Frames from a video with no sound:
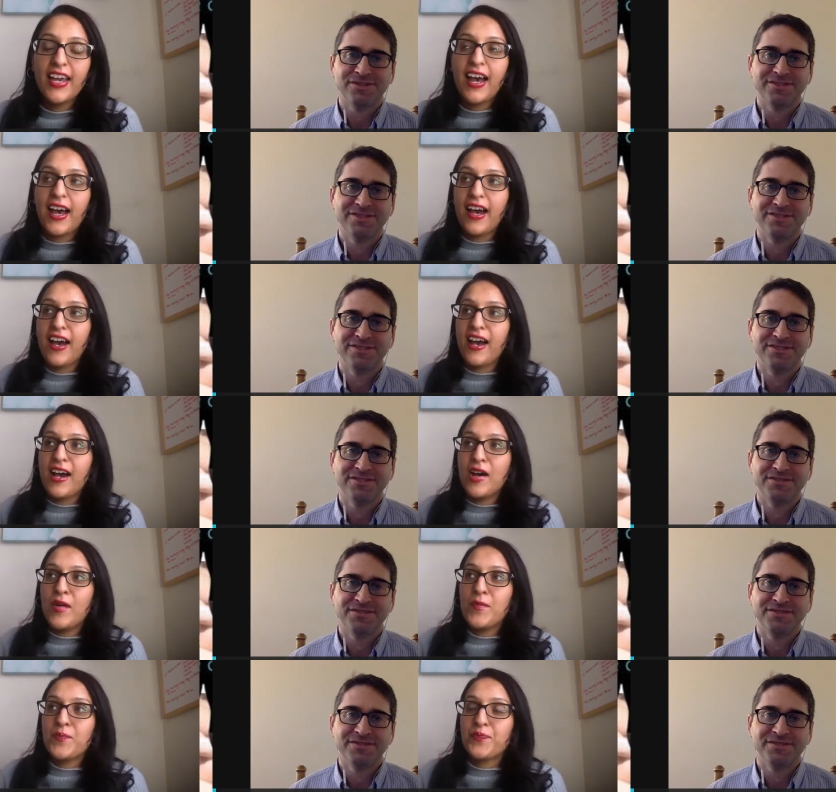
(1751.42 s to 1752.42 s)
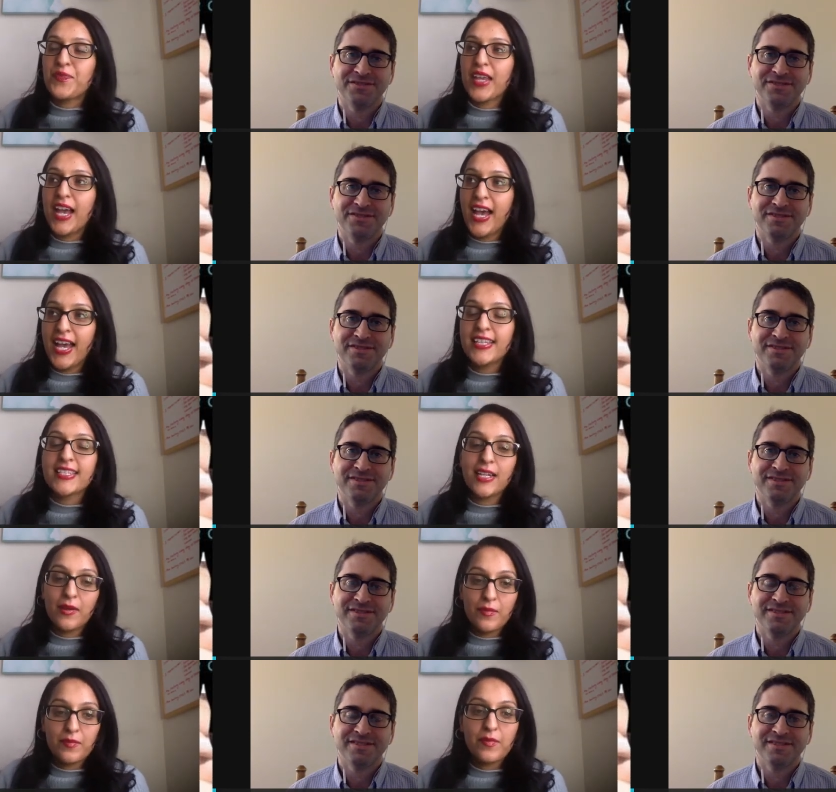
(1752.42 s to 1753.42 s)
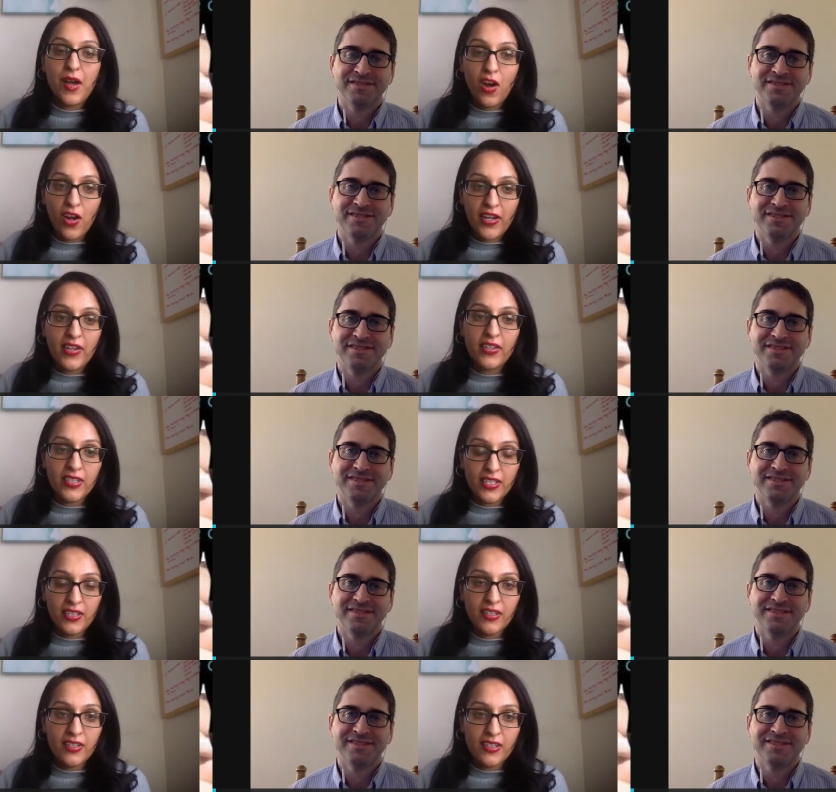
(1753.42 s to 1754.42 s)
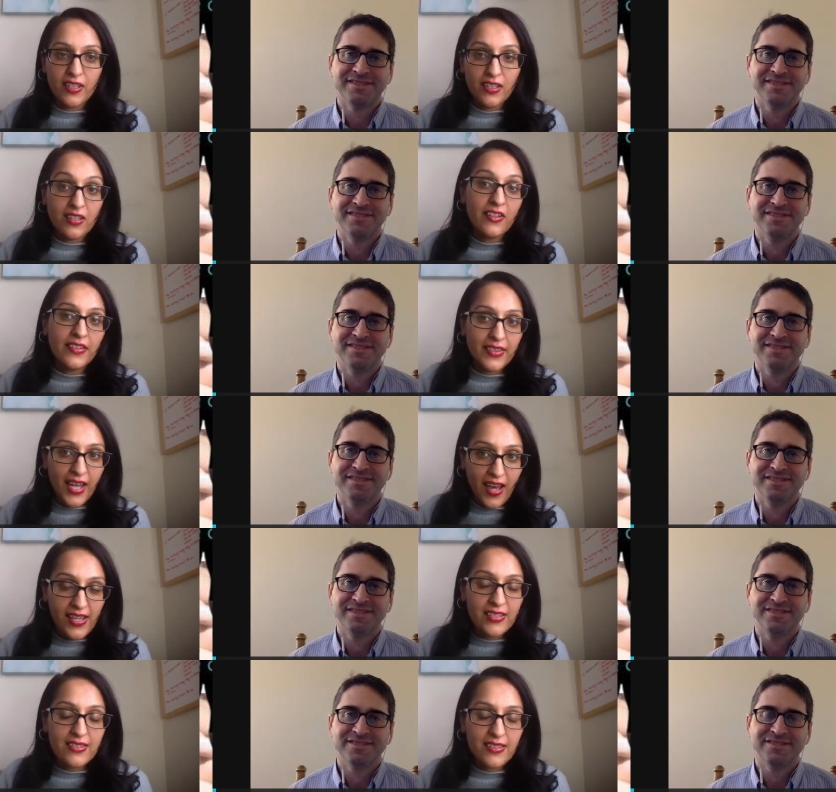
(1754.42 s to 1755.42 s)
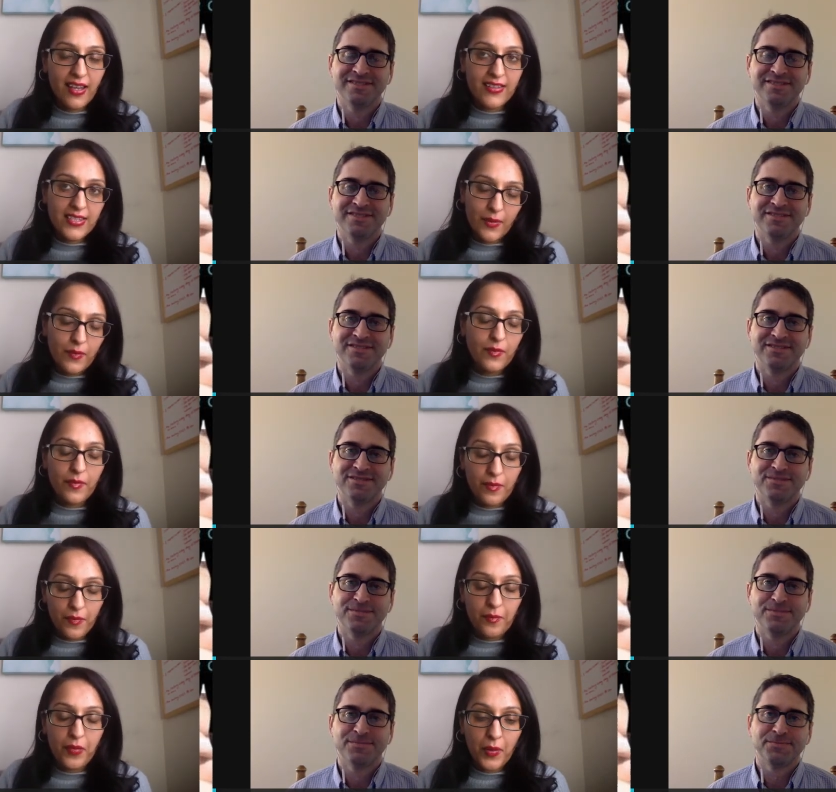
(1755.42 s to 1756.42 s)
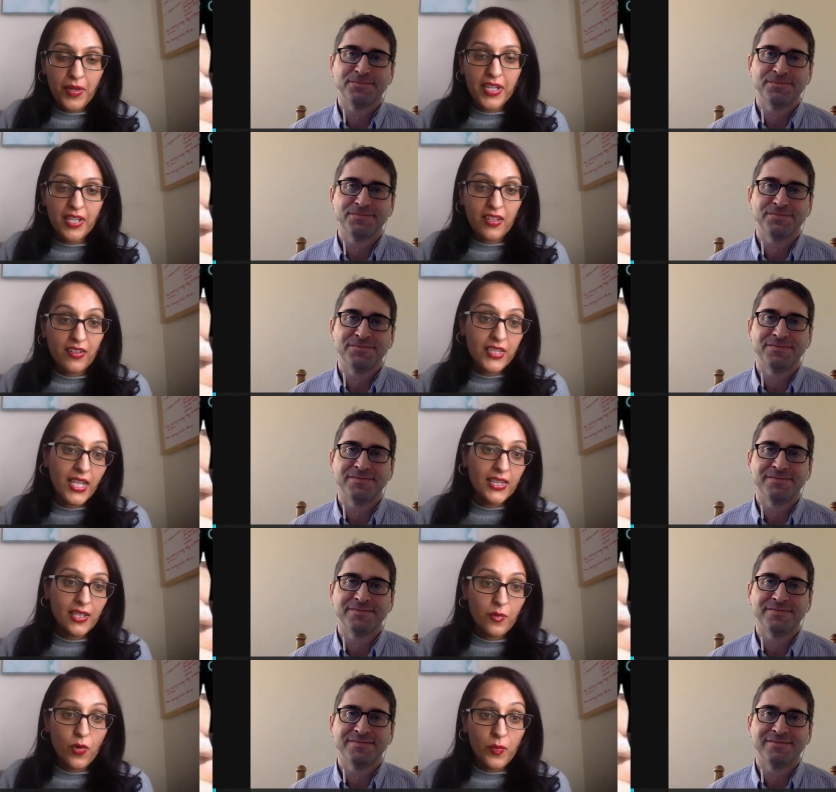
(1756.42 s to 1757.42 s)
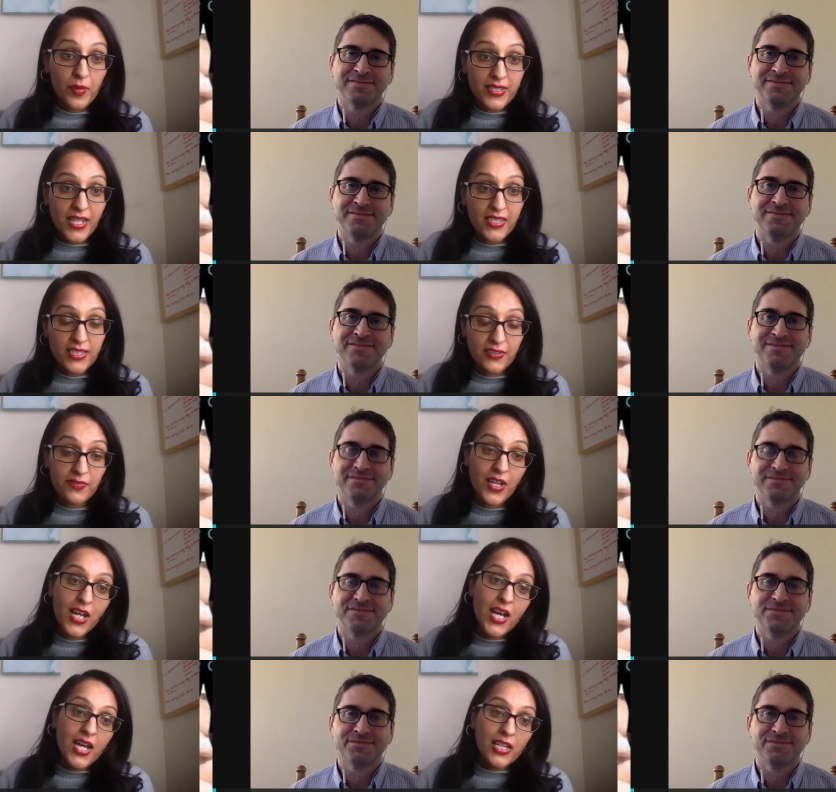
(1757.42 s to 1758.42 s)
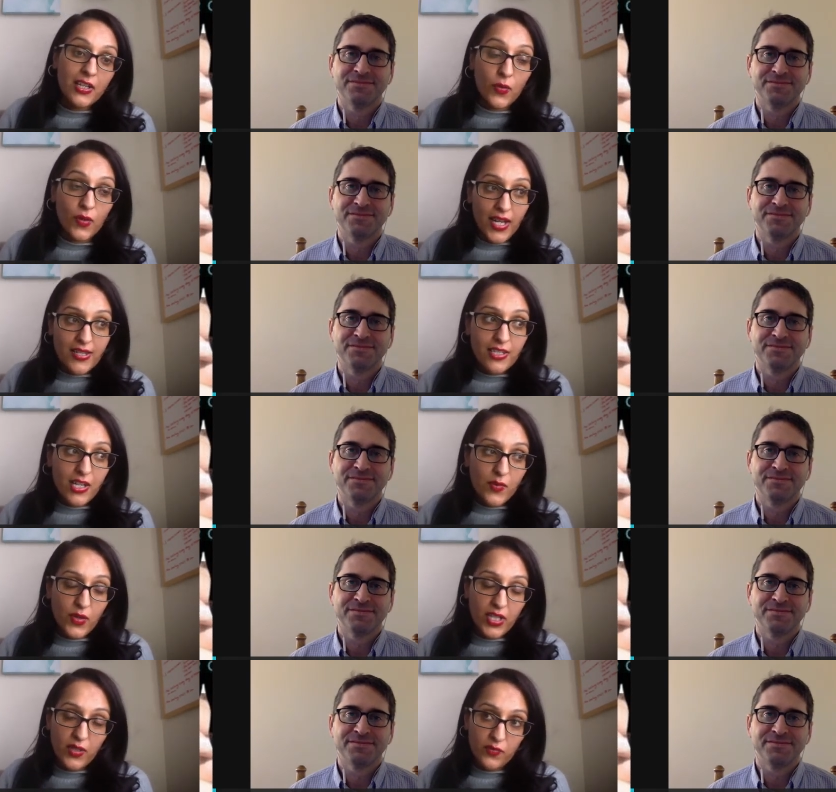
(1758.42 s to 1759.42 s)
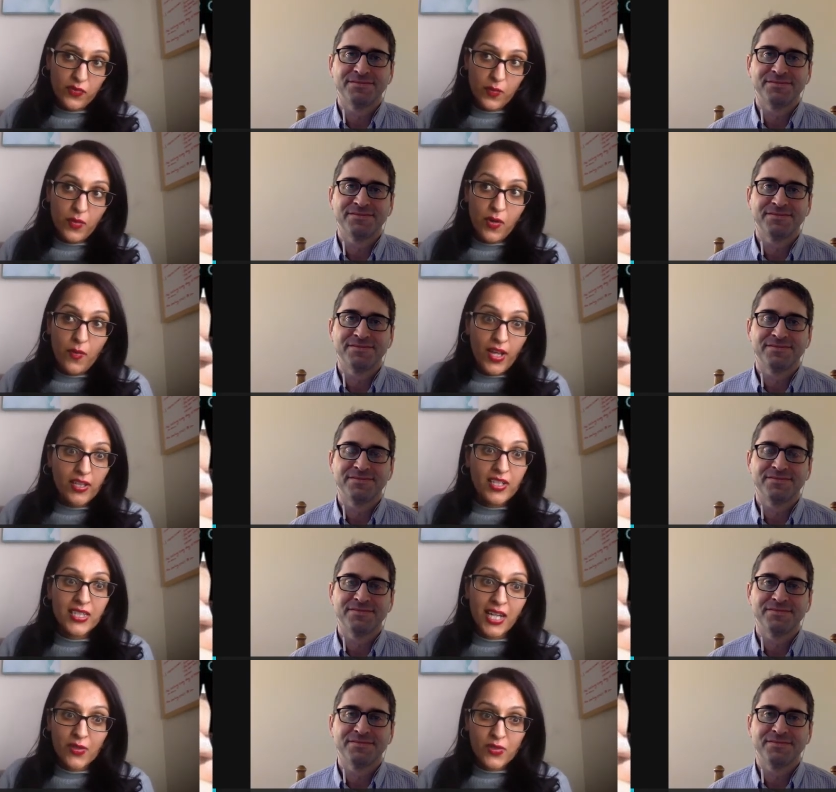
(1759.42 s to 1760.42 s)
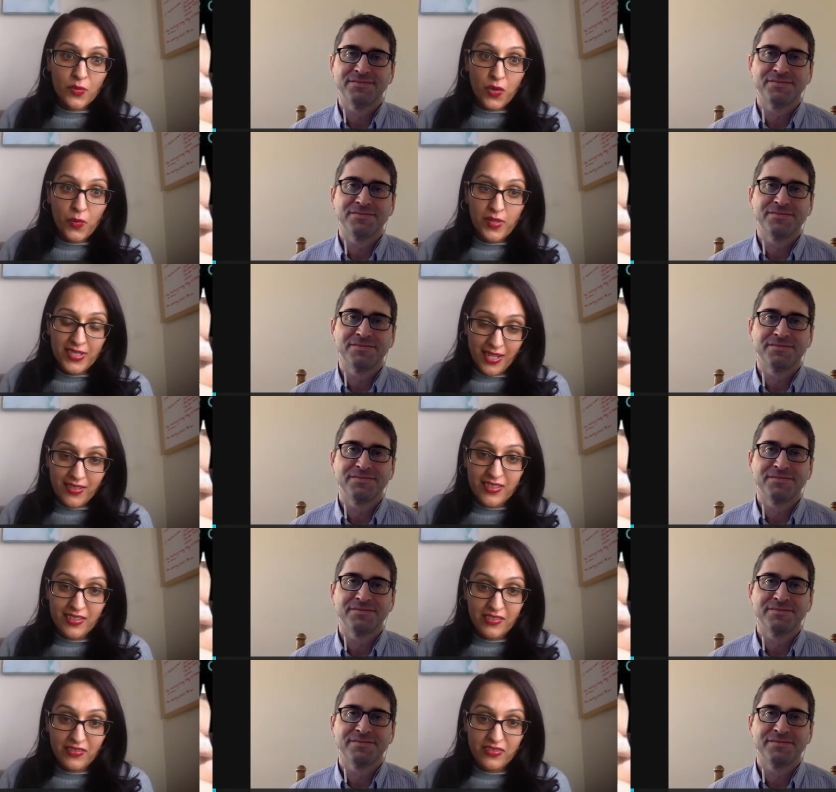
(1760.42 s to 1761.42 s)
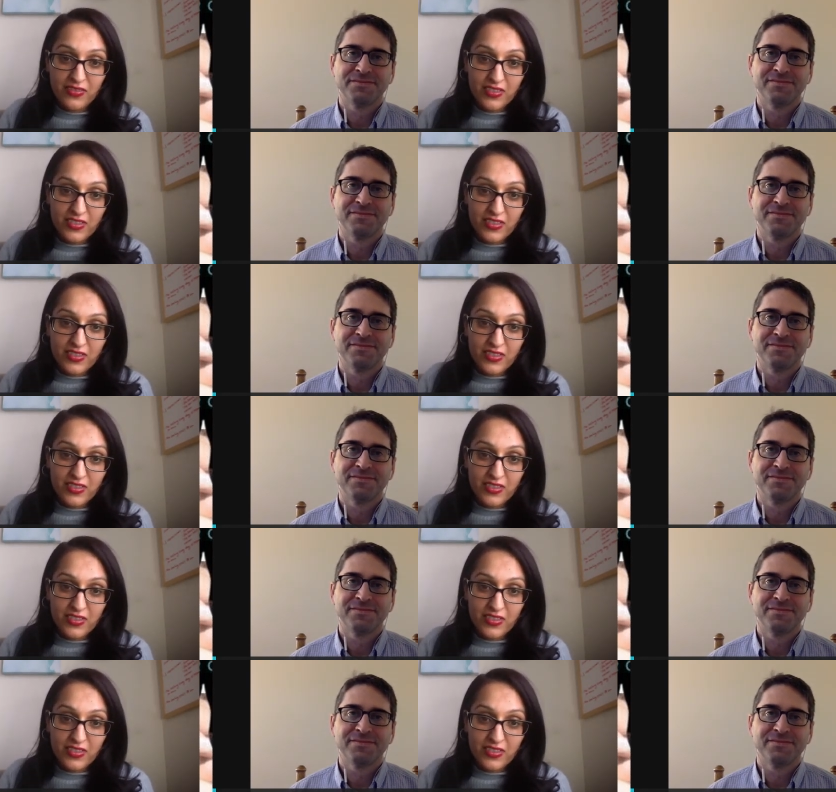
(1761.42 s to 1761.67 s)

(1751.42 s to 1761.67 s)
Speaker 1: um and some are gonna learn that and some are we going to learn that they're more productive? You know, when I started working from home, I learned that I was more productive.